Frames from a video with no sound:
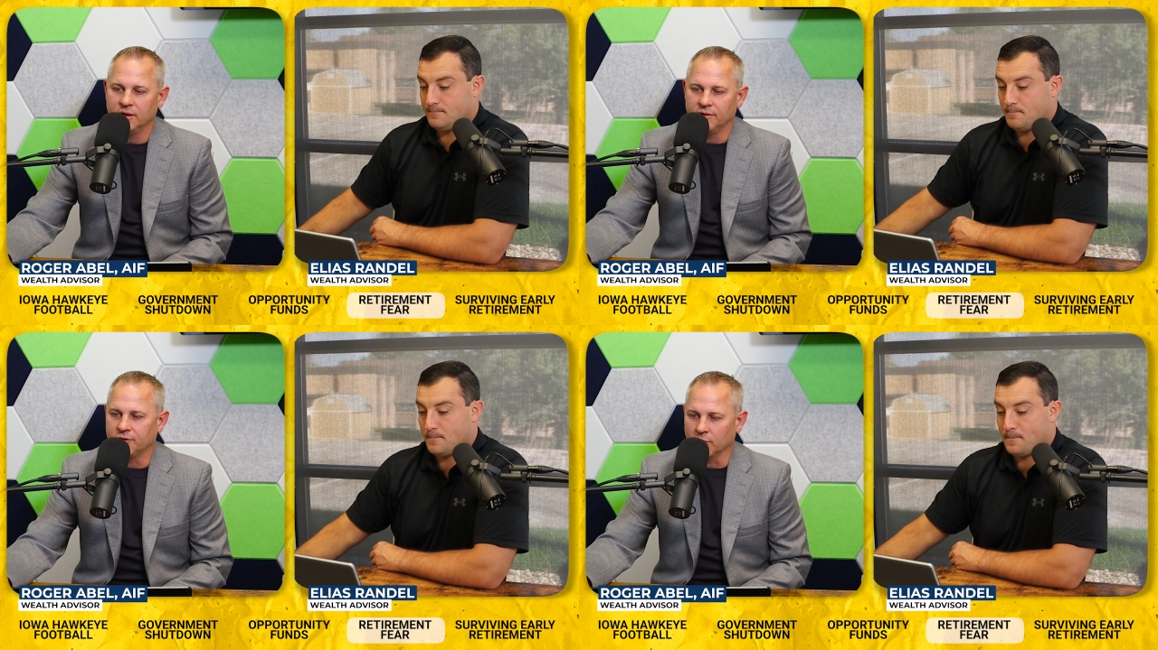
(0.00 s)

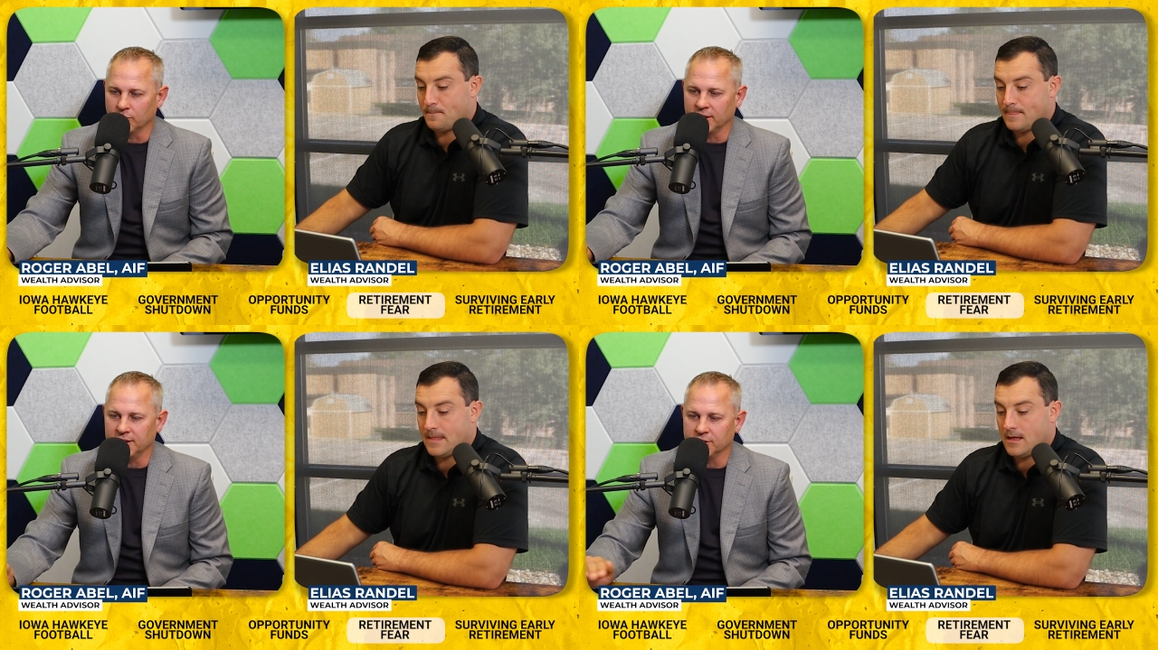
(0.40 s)
Speaker 1: if you're
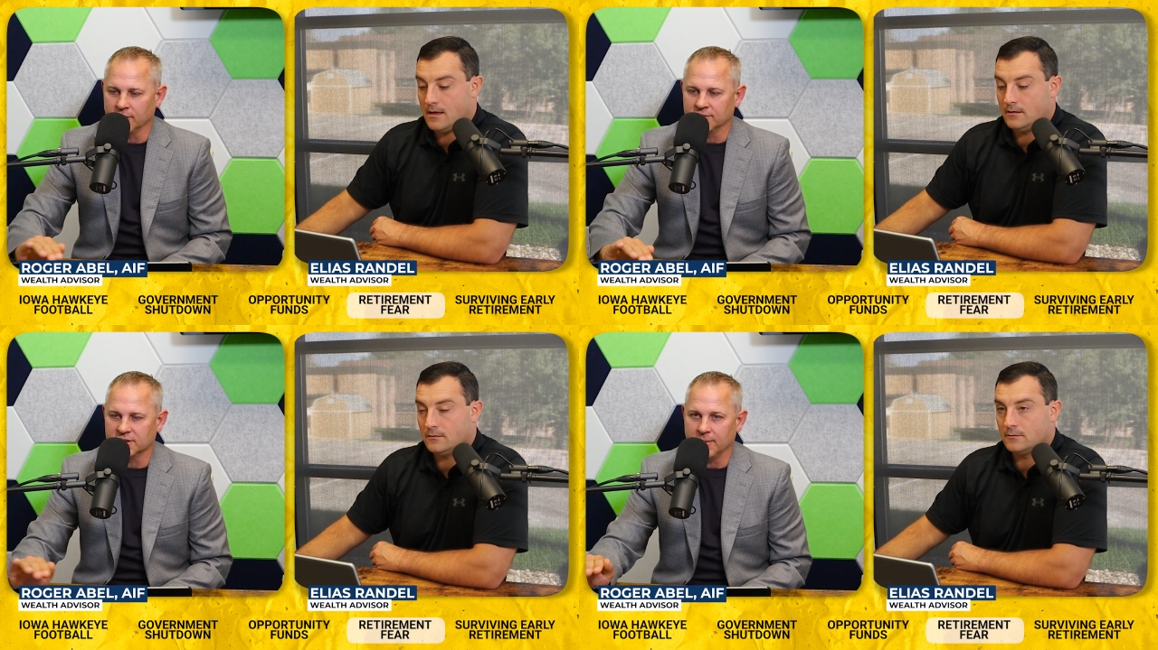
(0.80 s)
really
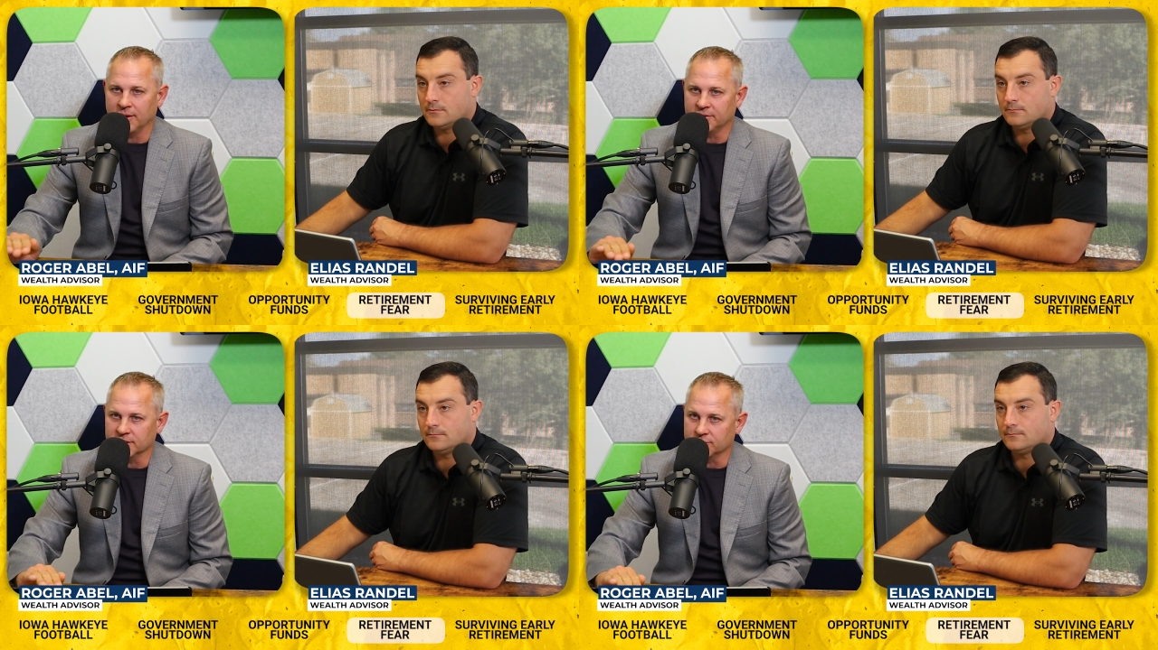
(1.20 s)
nervous
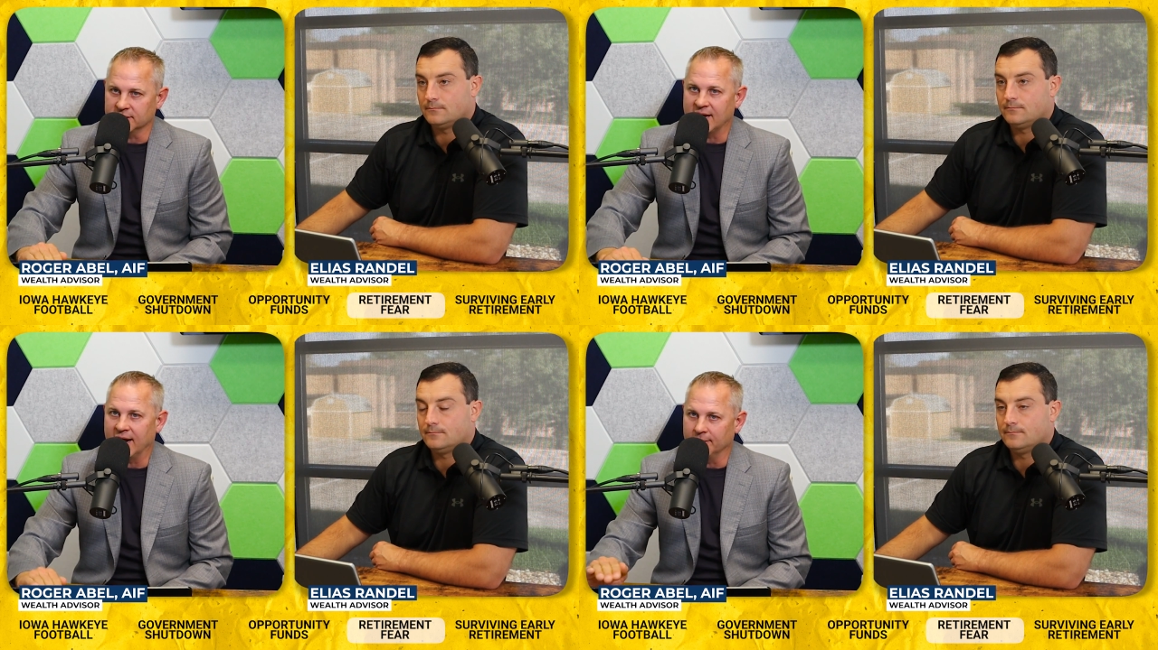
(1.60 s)
about this
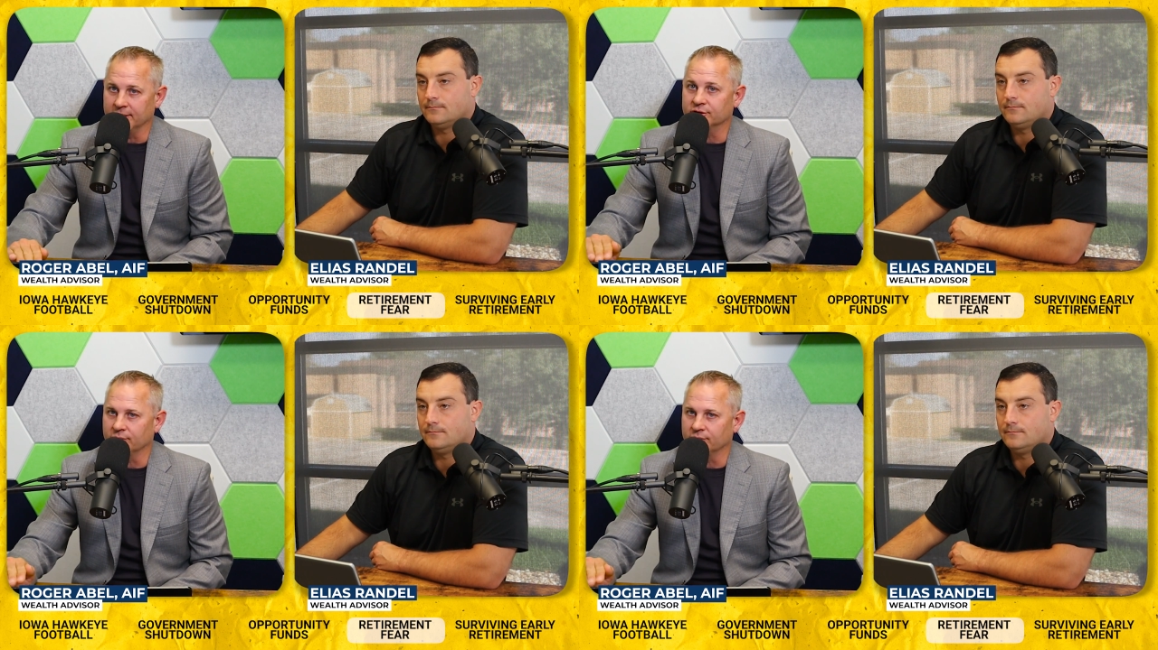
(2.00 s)
retirement